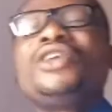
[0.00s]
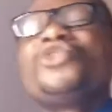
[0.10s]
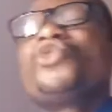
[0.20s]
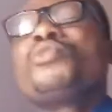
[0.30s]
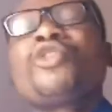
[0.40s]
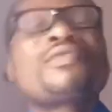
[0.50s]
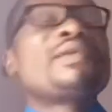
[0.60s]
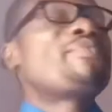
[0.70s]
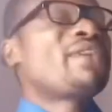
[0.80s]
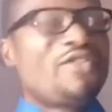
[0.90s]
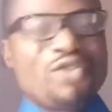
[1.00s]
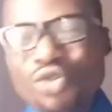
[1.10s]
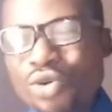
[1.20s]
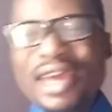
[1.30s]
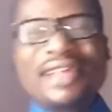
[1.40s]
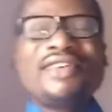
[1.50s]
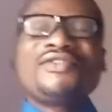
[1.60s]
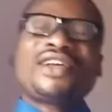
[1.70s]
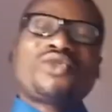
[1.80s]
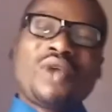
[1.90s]
You must be prayerful. Luke 18
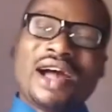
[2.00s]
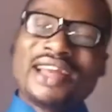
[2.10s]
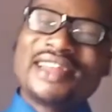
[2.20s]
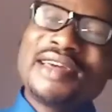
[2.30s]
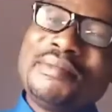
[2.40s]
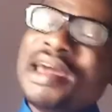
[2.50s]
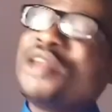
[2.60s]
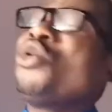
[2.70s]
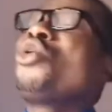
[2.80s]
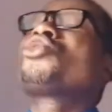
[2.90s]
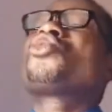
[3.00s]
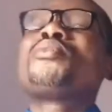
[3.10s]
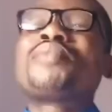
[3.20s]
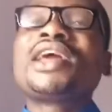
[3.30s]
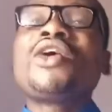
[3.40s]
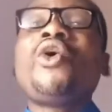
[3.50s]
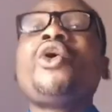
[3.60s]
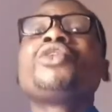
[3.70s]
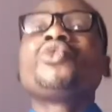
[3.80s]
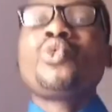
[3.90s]
verse 1. It says, men ought to pray
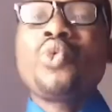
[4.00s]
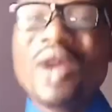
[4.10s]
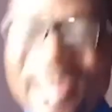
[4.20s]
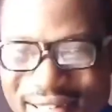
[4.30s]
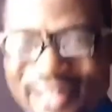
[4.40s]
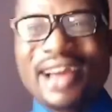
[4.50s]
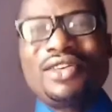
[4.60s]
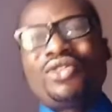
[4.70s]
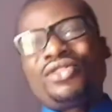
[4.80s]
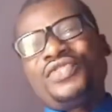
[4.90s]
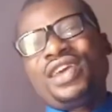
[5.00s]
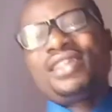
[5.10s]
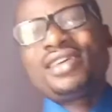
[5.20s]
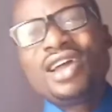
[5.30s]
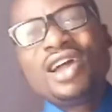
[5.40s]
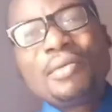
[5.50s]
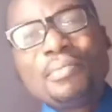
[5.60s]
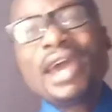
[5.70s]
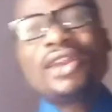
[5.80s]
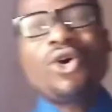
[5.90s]
always and not faint.
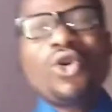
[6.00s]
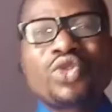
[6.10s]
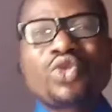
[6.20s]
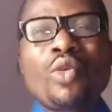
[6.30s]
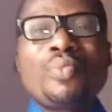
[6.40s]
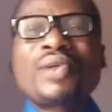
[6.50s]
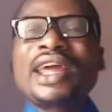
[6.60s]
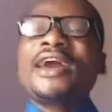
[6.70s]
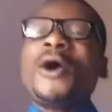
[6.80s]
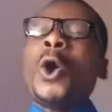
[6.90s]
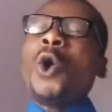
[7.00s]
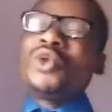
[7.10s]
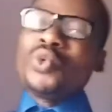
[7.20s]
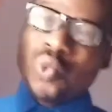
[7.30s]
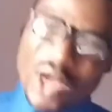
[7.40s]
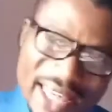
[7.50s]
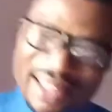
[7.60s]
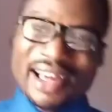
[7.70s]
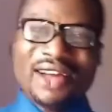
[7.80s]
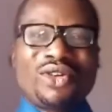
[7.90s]
Men ought to pray
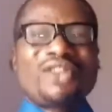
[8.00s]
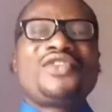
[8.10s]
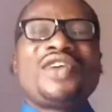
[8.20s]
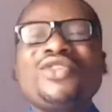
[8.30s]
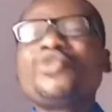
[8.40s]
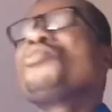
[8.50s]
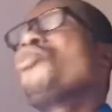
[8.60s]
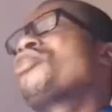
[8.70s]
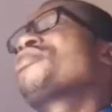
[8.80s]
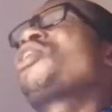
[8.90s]
always and not faint. You must